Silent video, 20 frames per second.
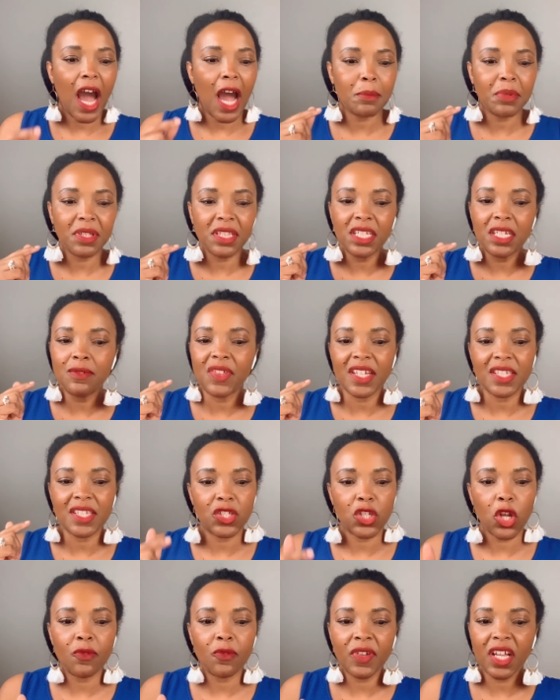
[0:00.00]
I believe that
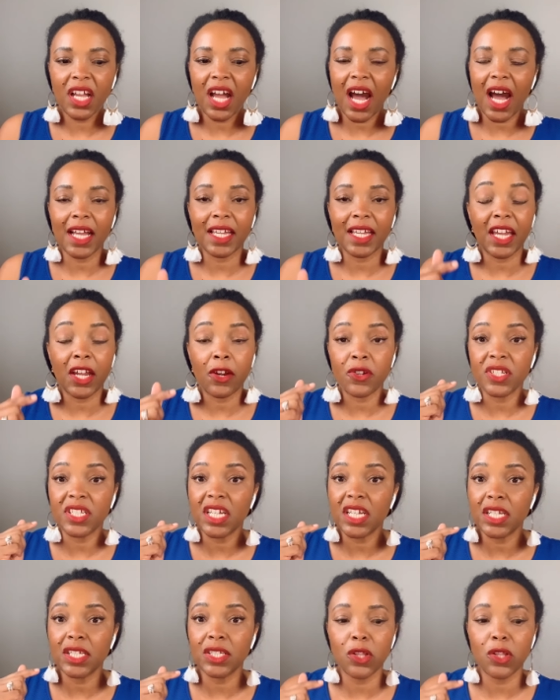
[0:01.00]
serving God
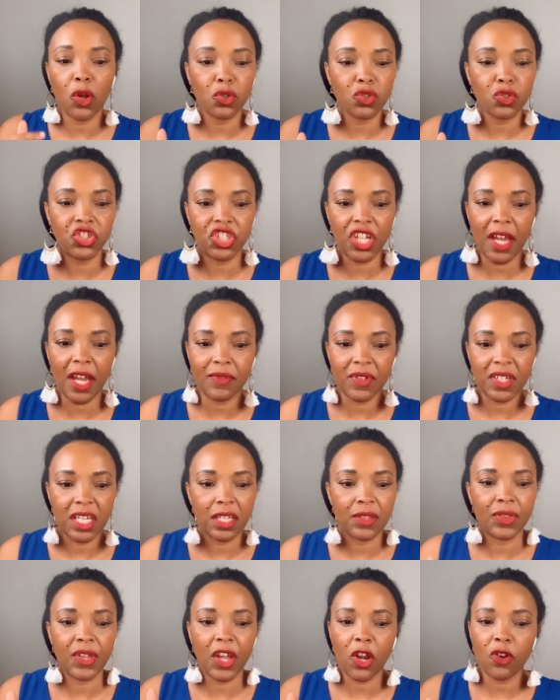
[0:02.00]
guarantees
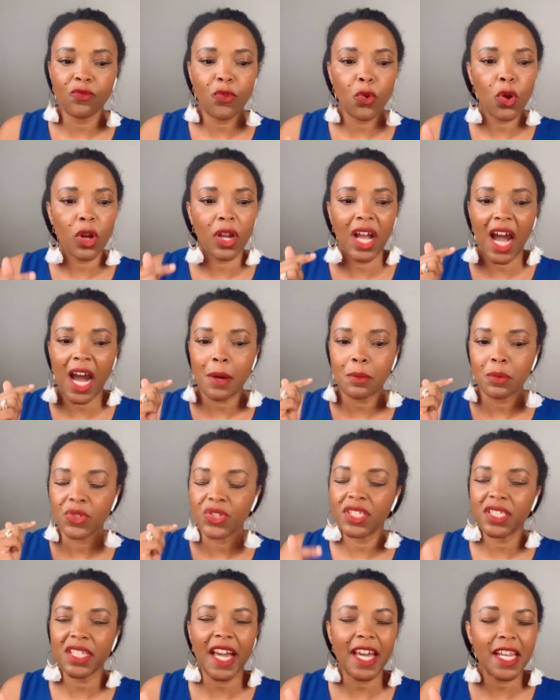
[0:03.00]
longevity. Therefore, God
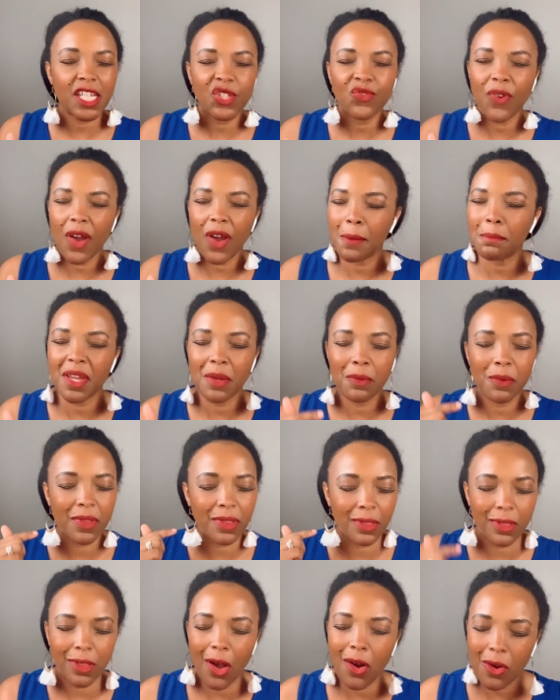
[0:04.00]
will satisfy me
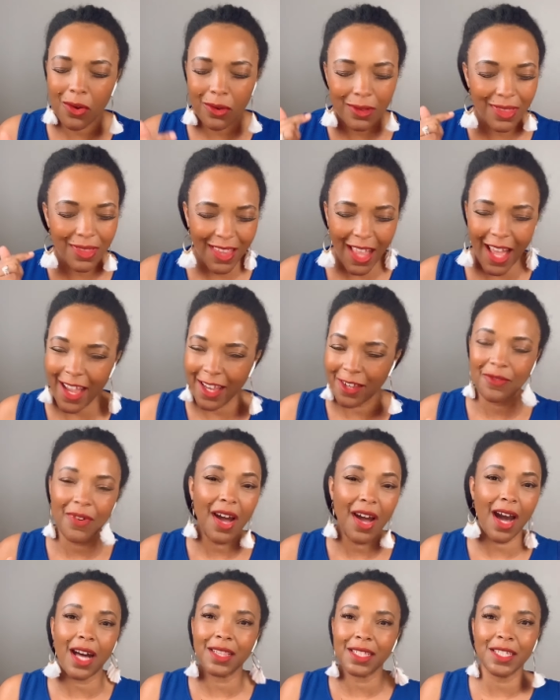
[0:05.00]
with long
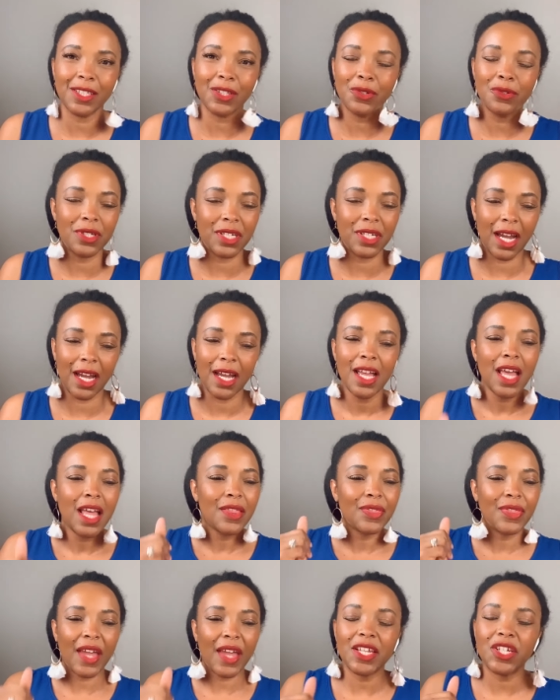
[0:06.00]
life. Hallelujah.
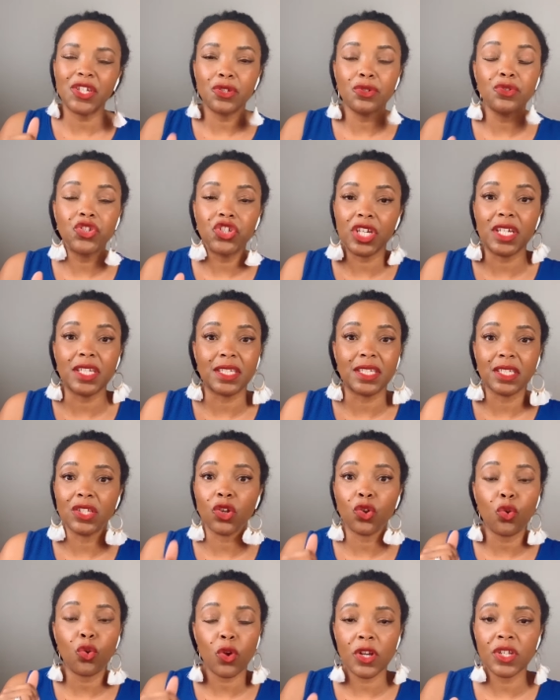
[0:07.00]
Thank you,
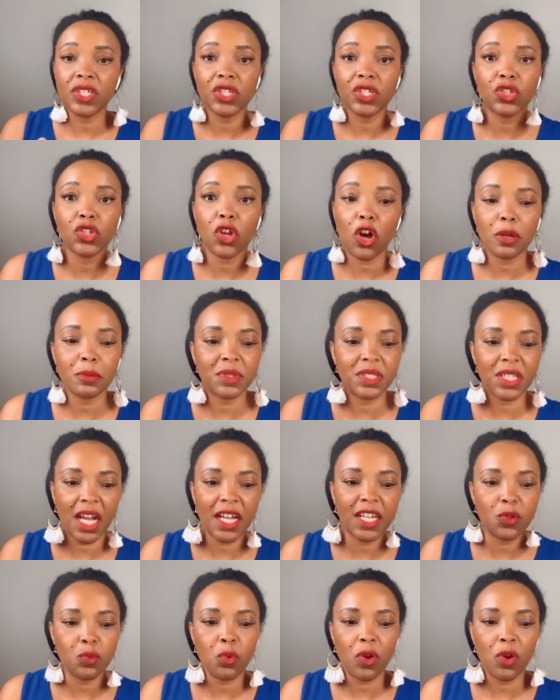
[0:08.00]
Jesus, according to Psalms
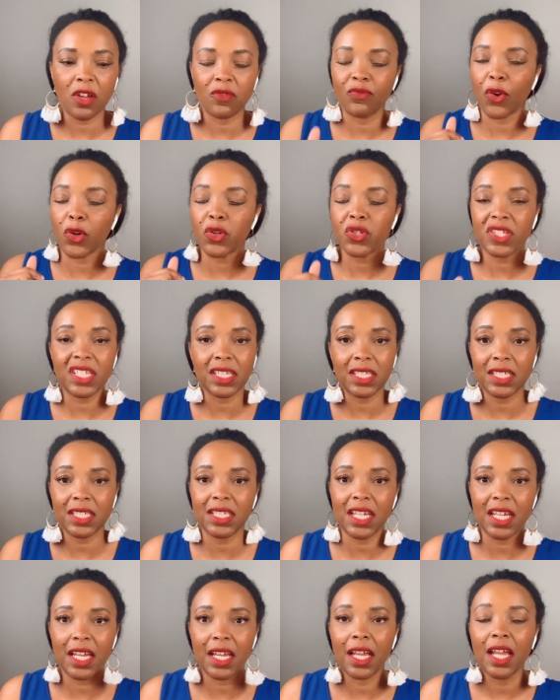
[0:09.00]
91, verse
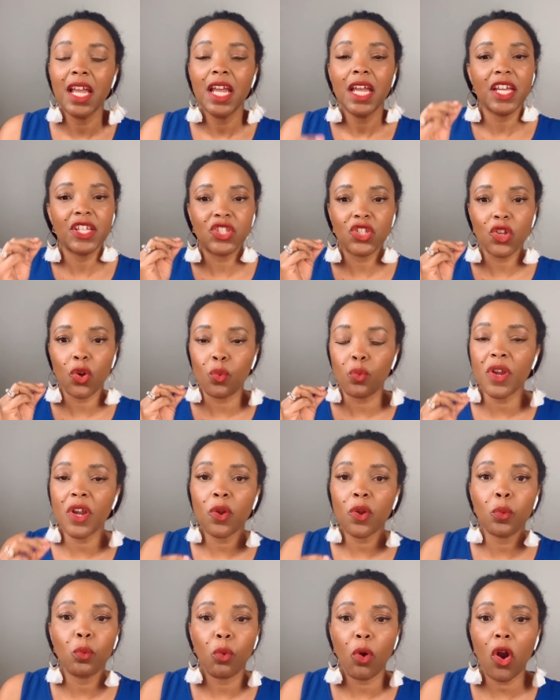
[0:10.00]
16. And so
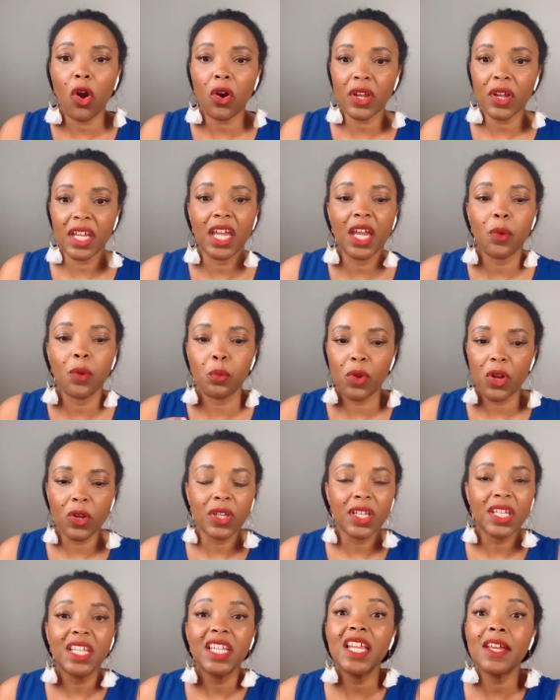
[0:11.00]
we're walking and
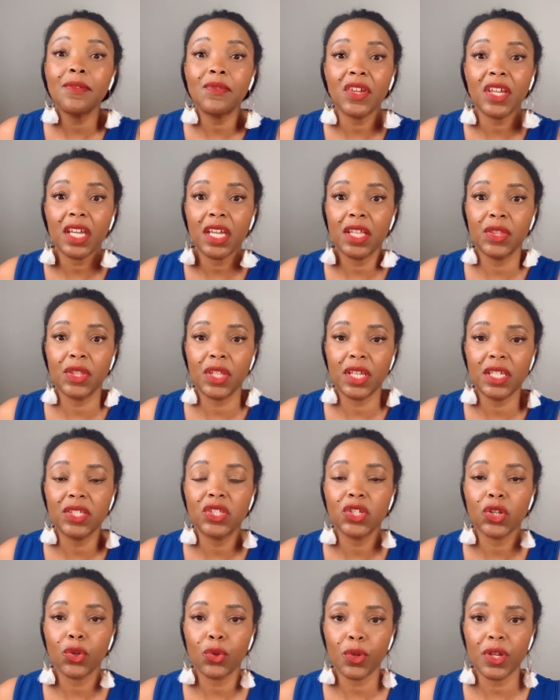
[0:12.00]
we're living in
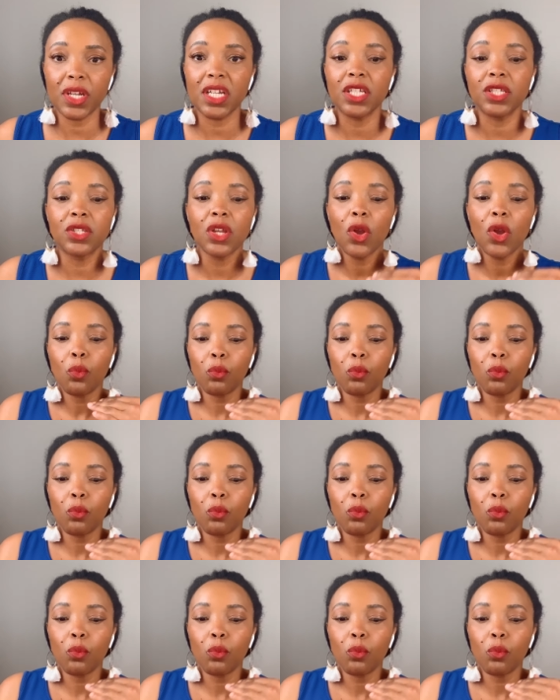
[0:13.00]
these decrees.